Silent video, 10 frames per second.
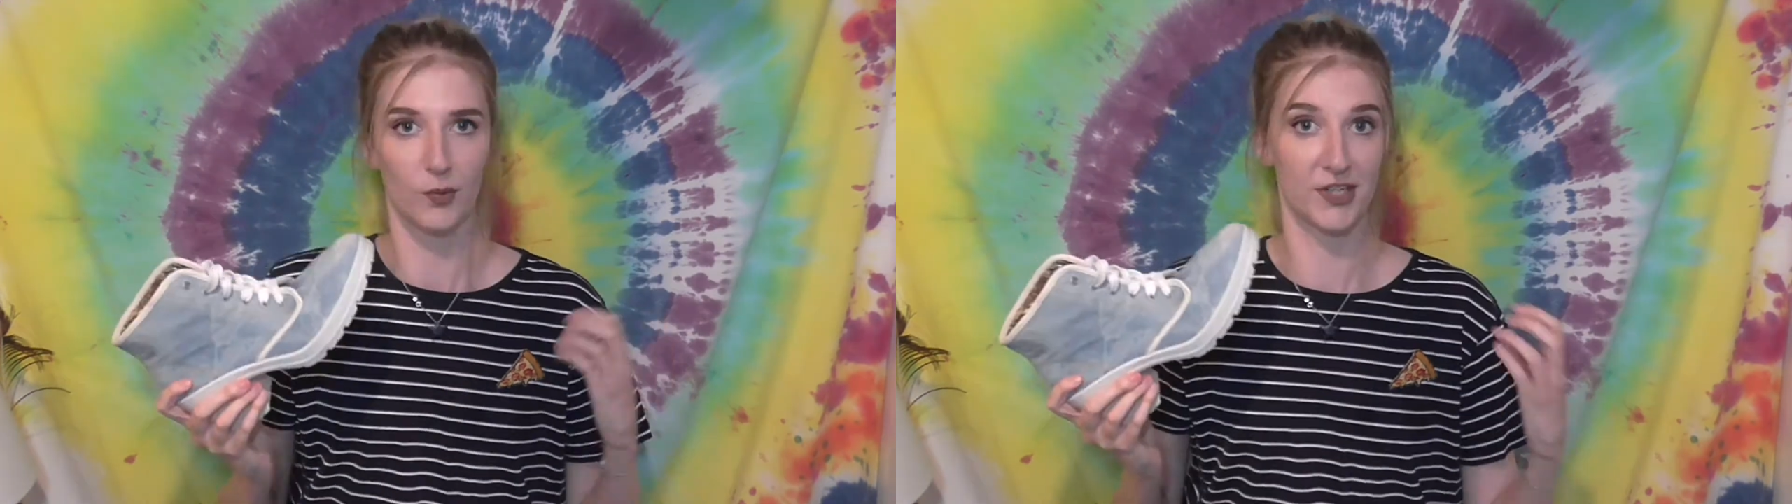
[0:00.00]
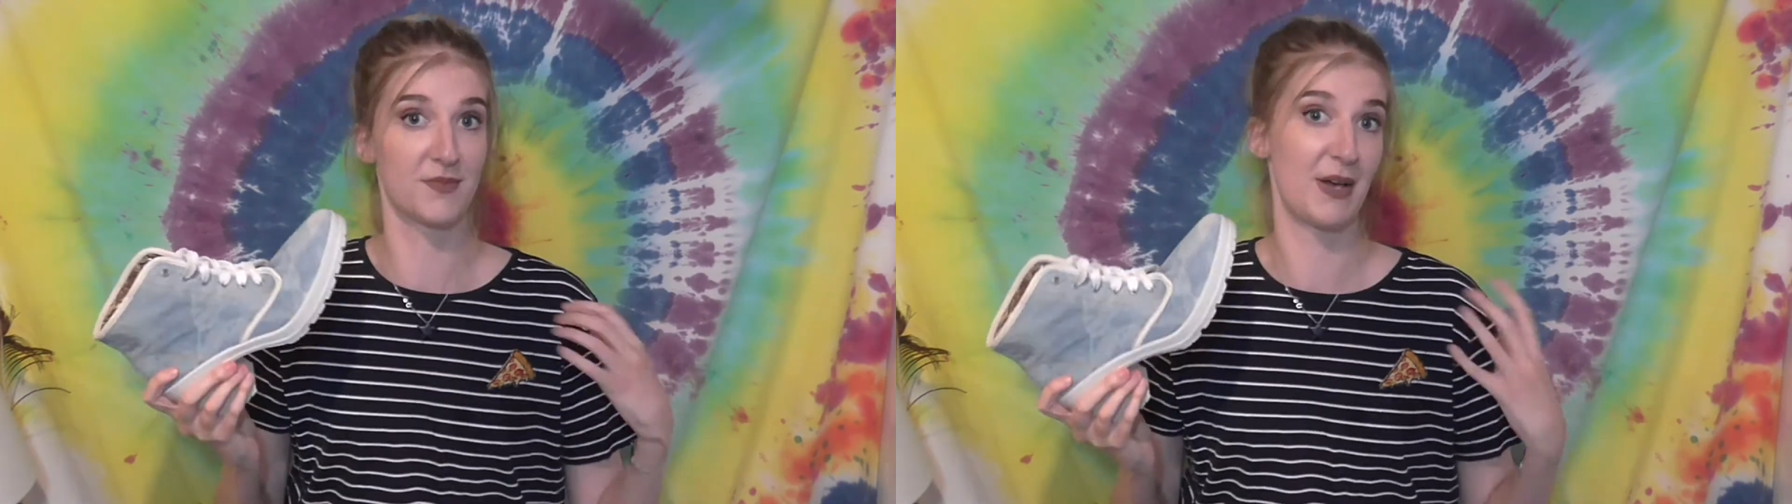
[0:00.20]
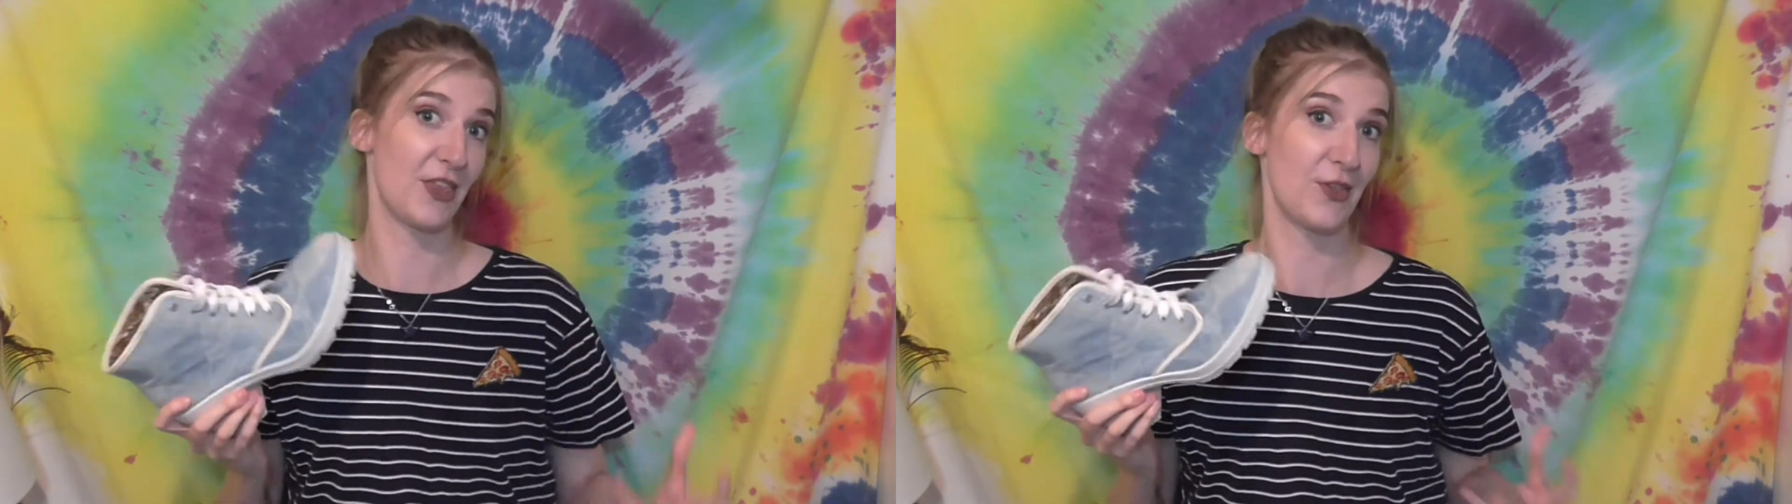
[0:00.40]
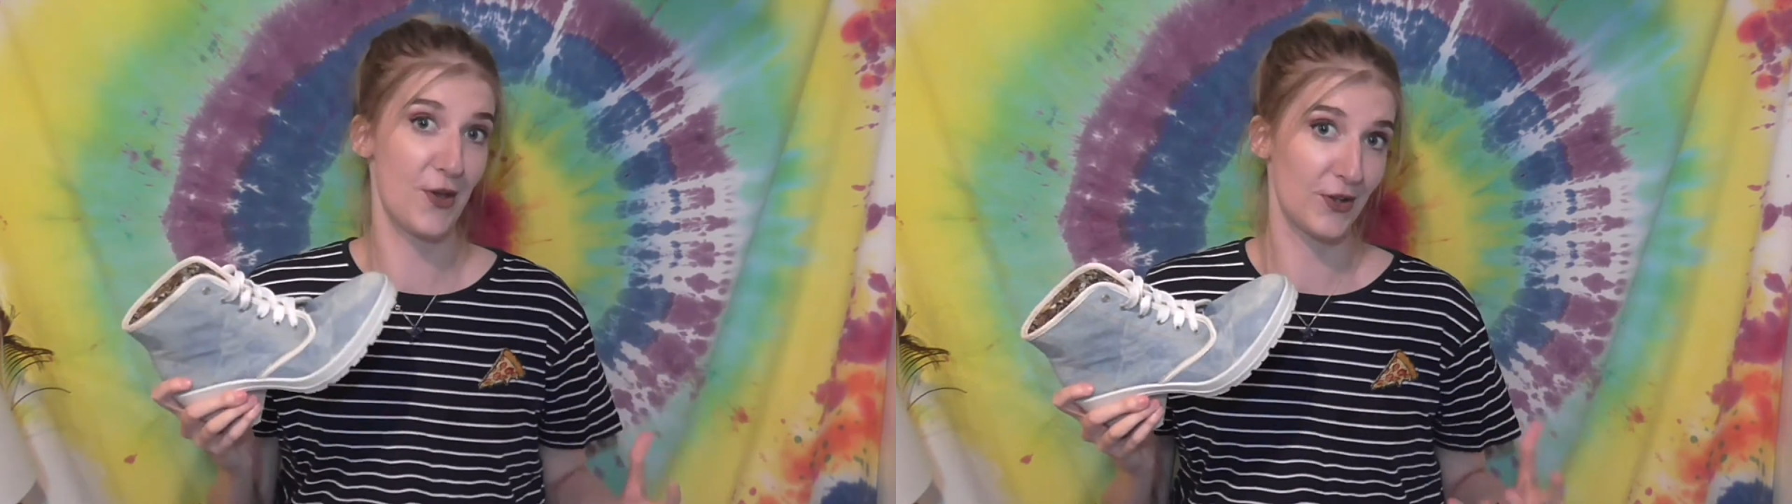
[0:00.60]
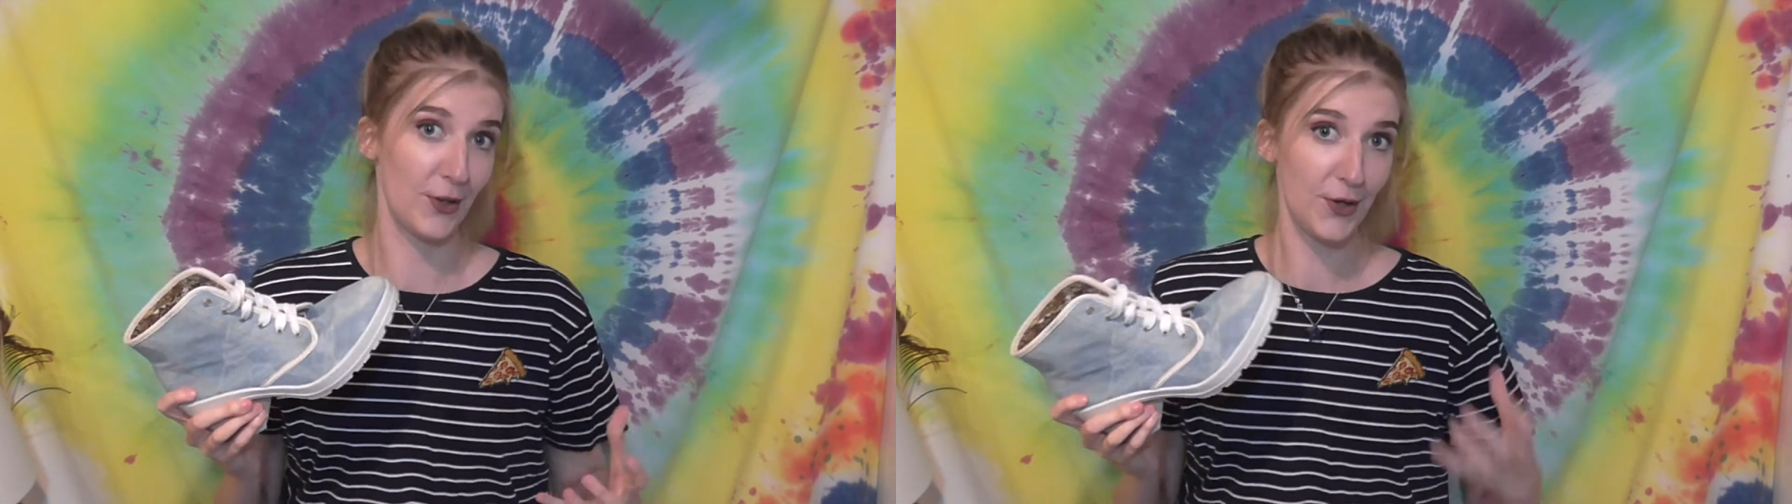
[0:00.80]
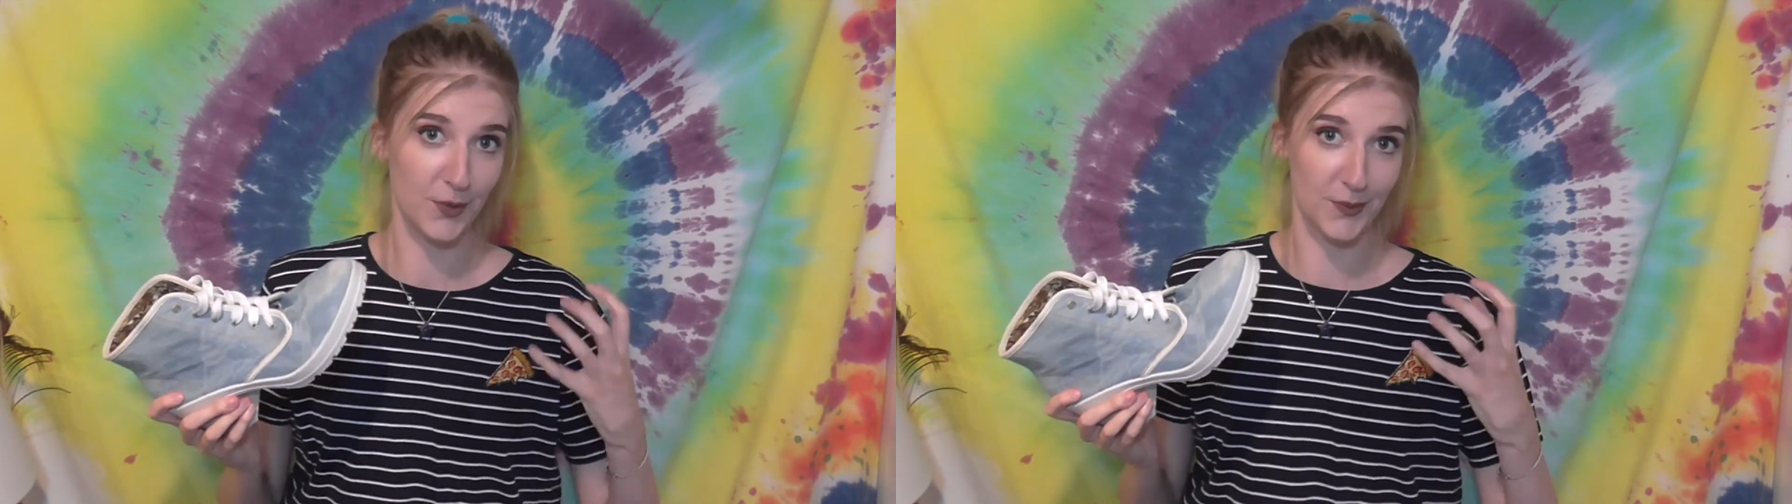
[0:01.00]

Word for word: whereas my third look,